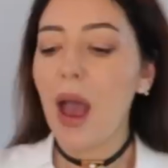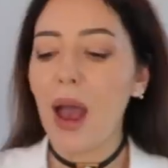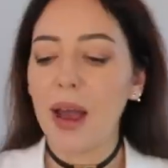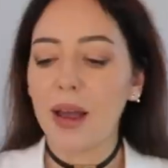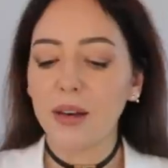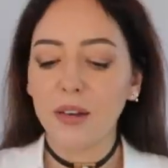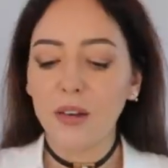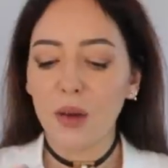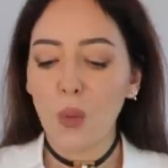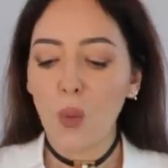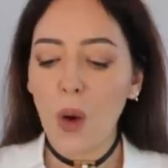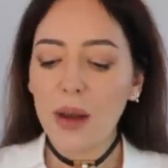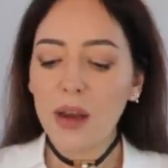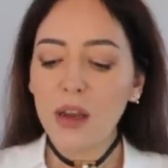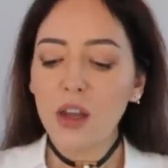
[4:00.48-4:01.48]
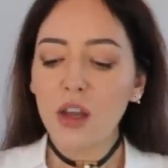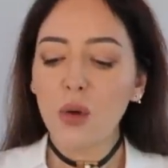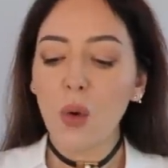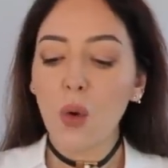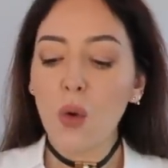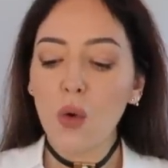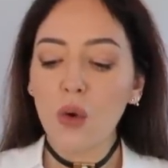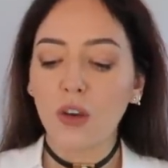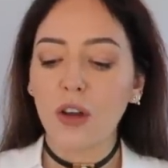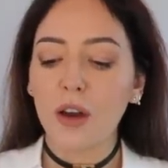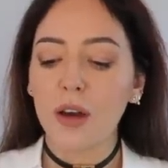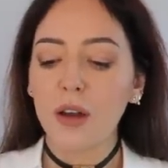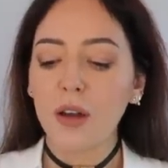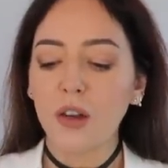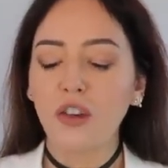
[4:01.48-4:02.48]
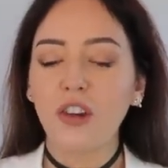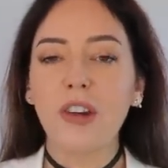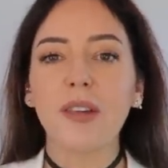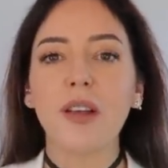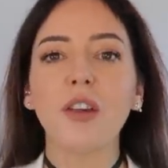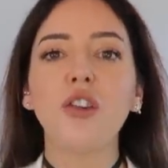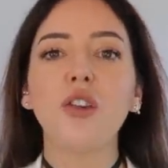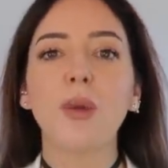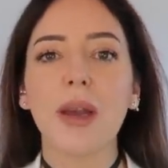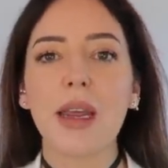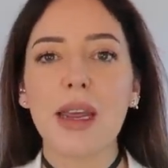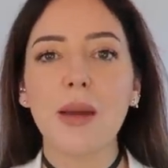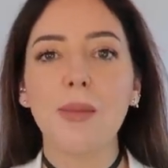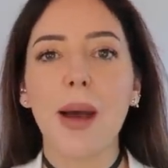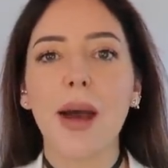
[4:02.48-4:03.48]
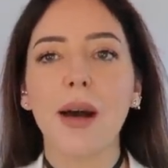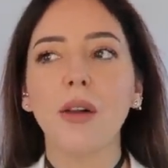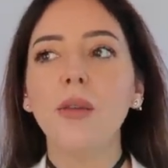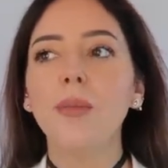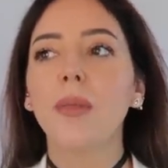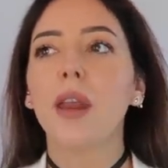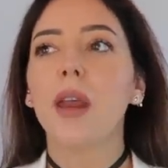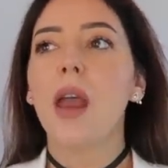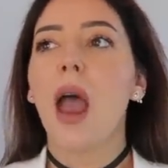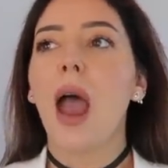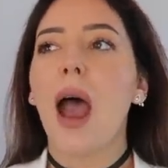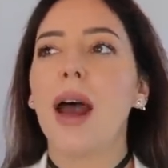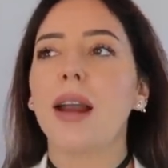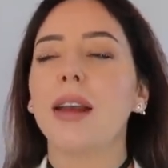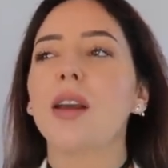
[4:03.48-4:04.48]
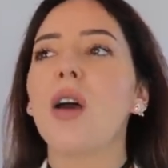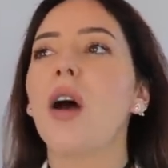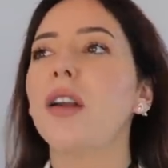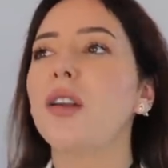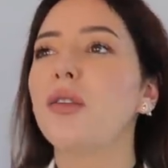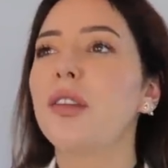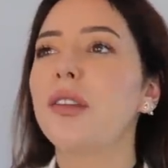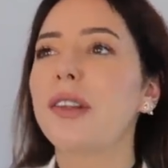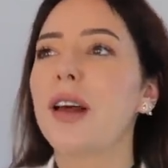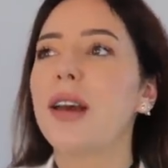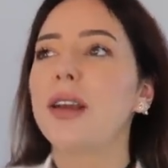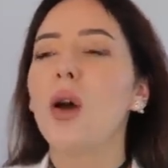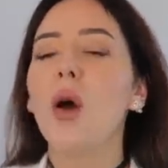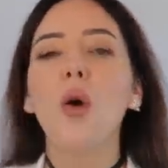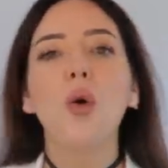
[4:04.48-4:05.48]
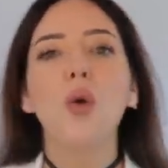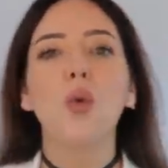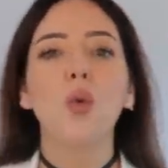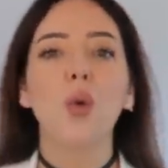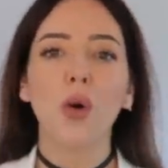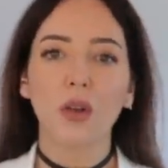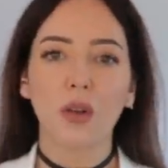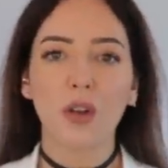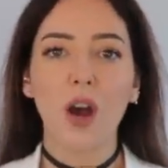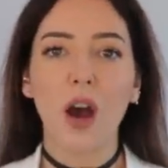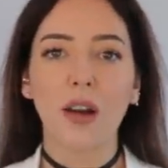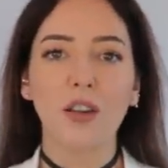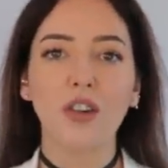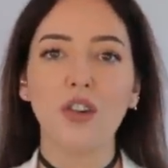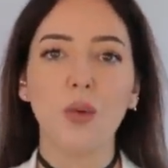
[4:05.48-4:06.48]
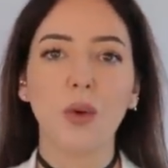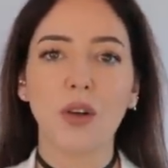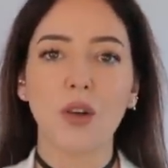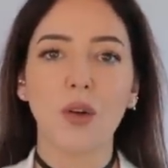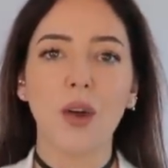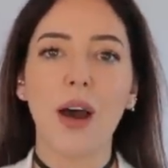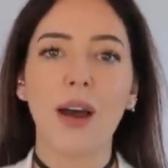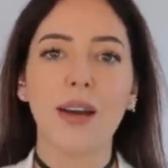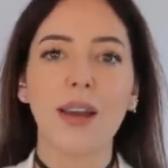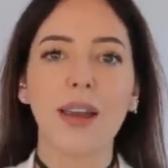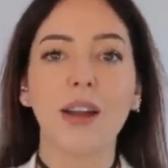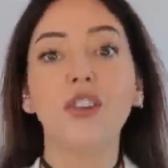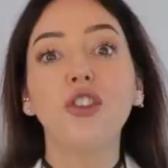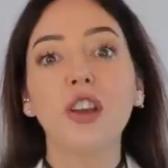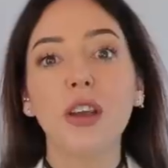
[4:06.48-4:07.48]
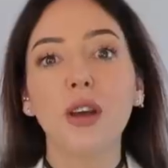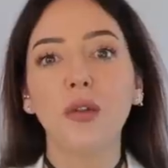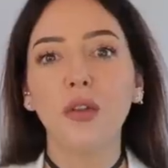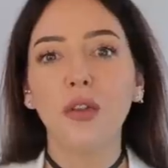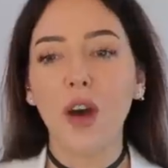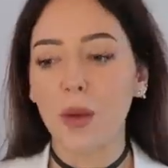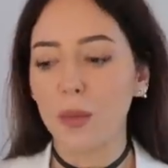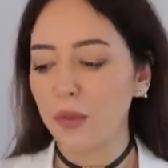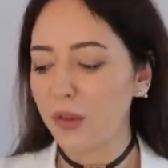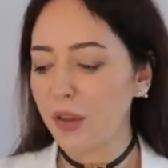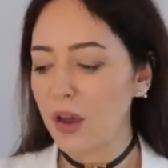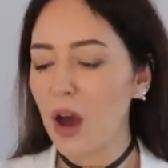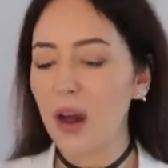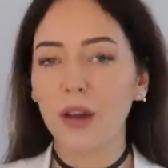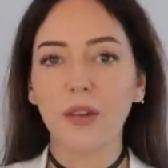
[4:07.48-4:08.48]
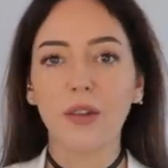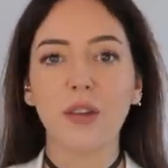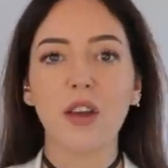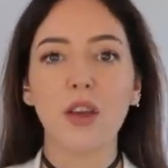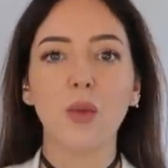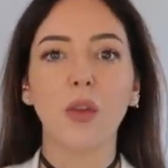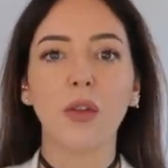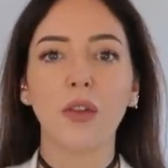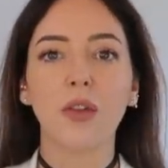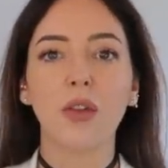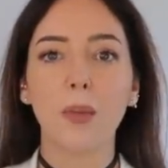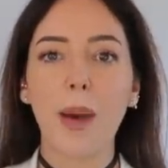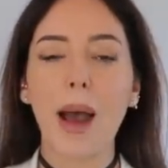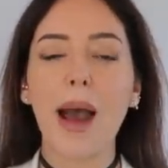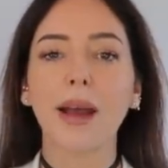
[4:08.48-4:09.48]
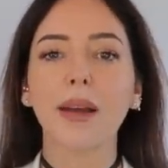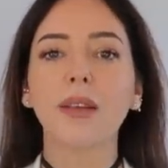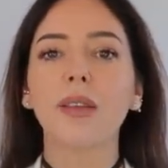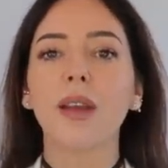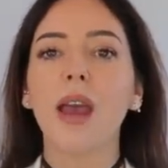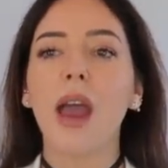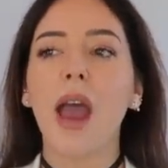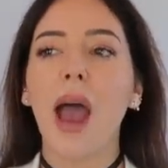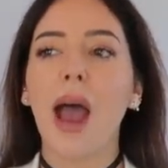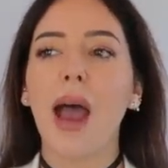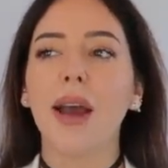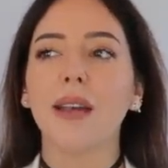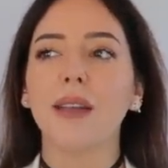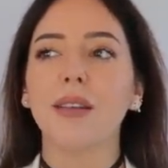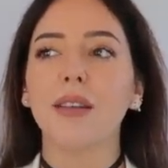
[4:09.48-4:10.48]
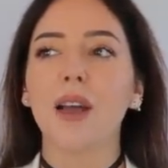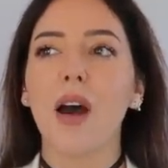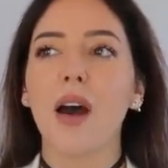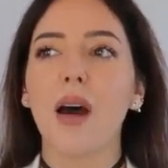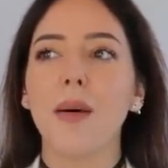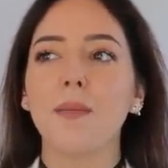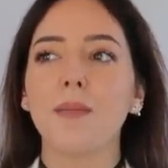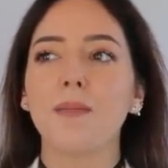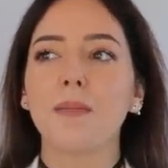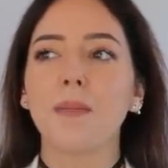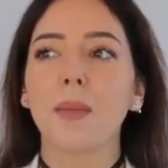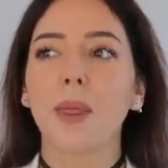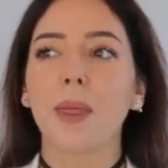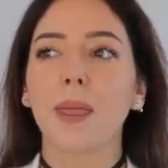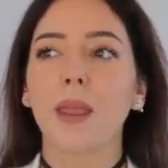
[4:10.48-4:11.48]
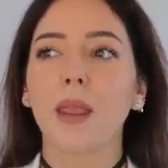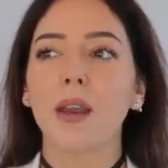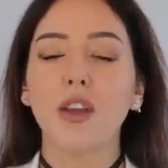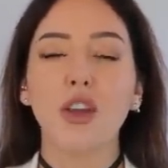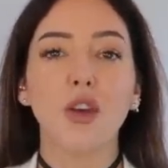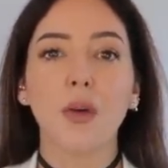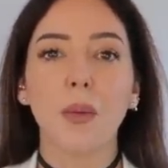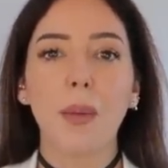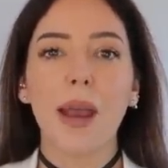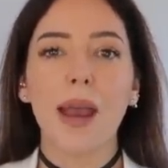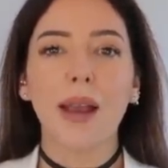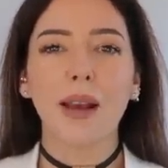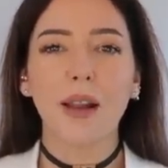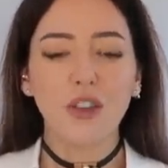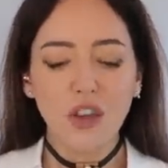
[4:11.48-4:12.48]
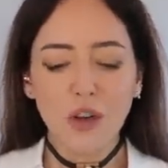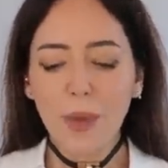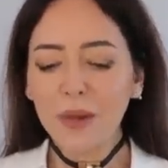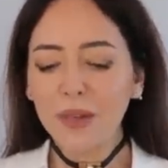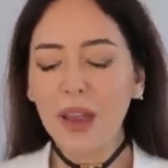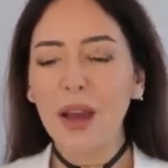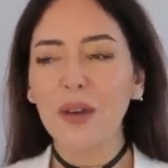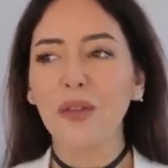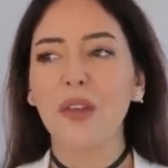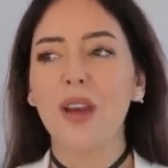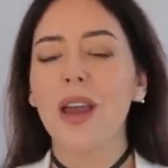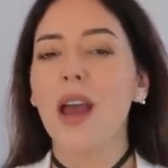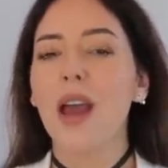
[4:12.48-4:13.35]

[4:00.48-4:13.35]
and when you order she sends you an email and it kind of is like, oh, what colour do you want your lining? And she confirms the colours that you want the bags, and um, you can pick. And she must have